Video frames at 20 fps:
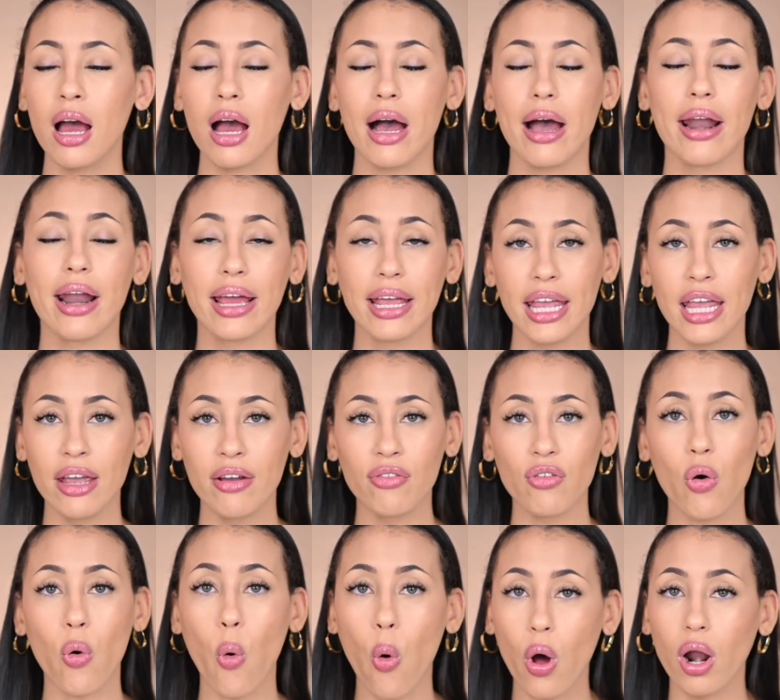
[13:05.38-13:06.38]
And I gave
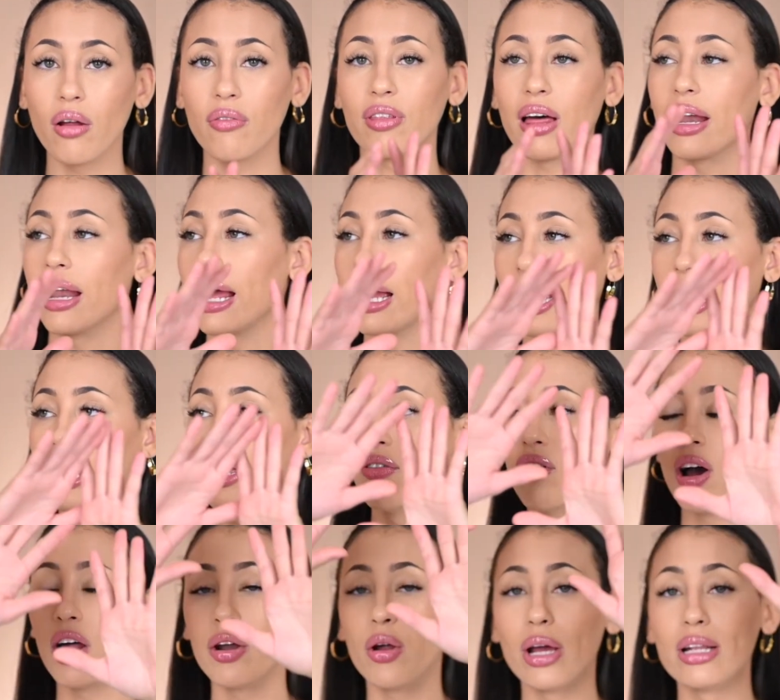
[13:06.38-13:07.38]
all of that, like I gave her
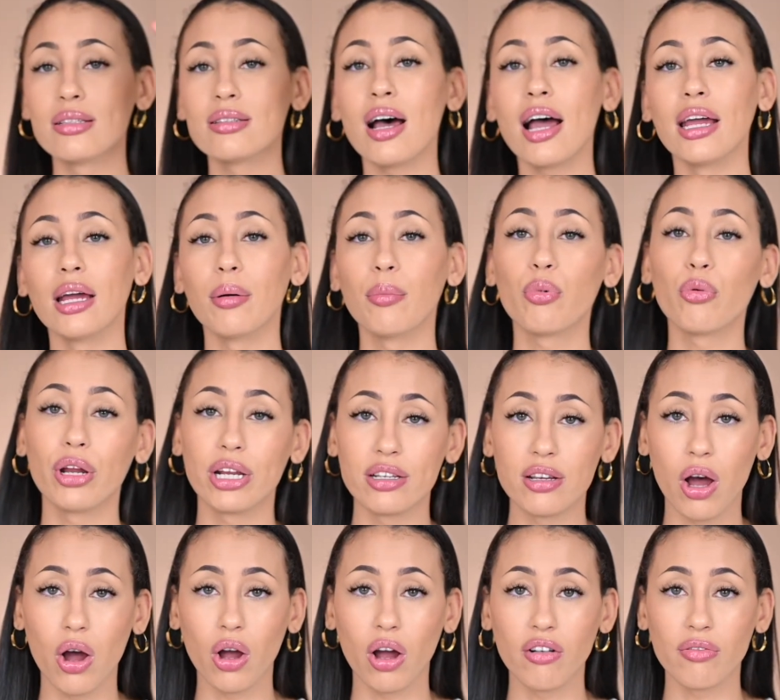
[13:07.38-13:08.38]
an entire
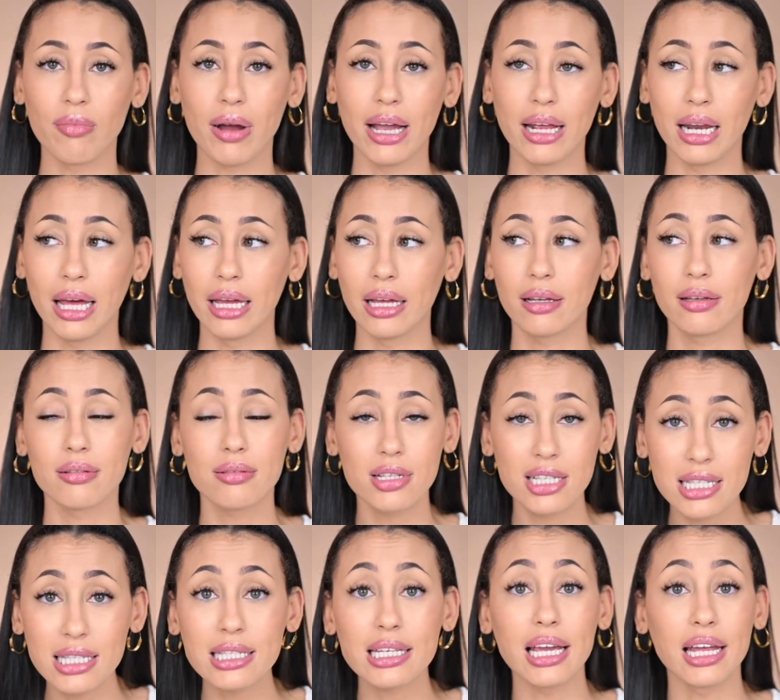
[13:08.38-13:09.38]
breakdown of my like
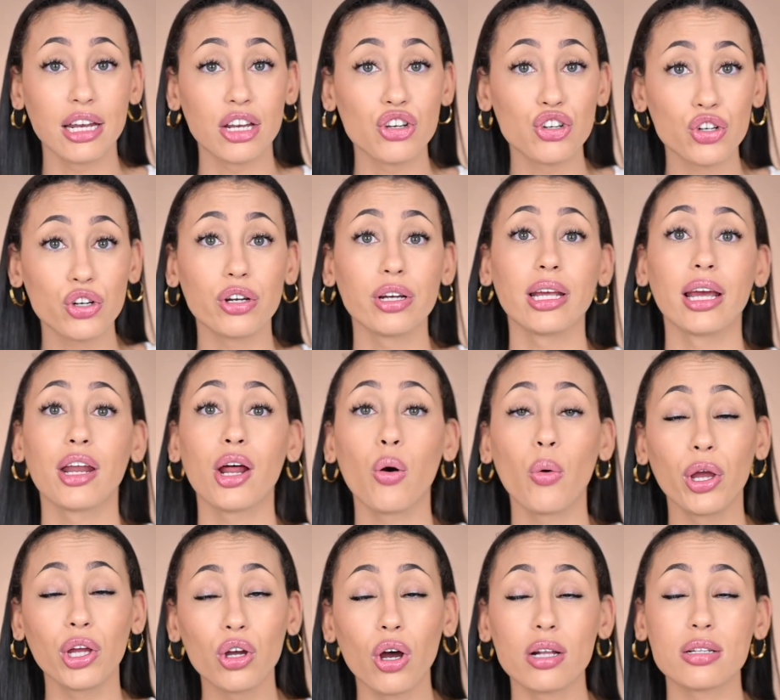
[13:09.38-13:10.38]
skin journey and how I
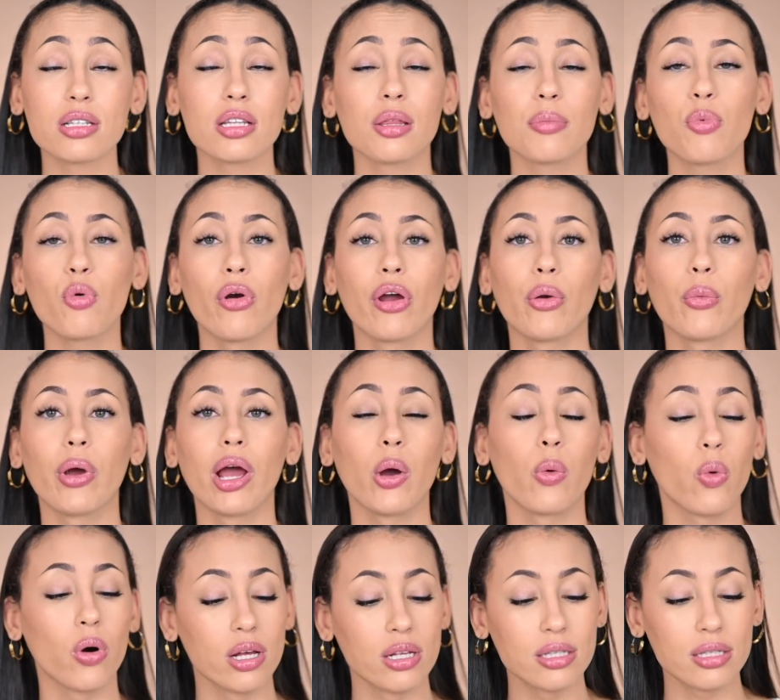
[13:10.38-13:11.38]
got to the point where I
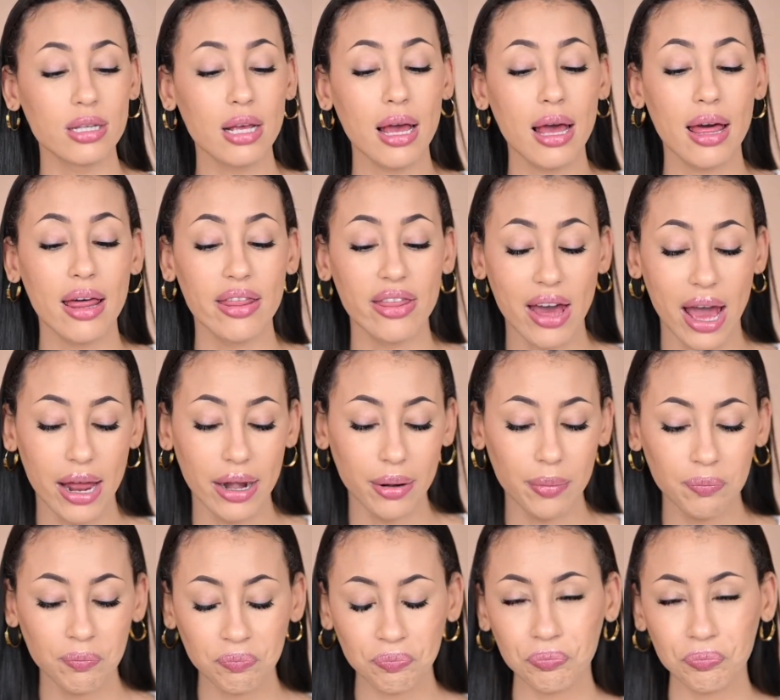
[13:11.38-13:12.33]
was then.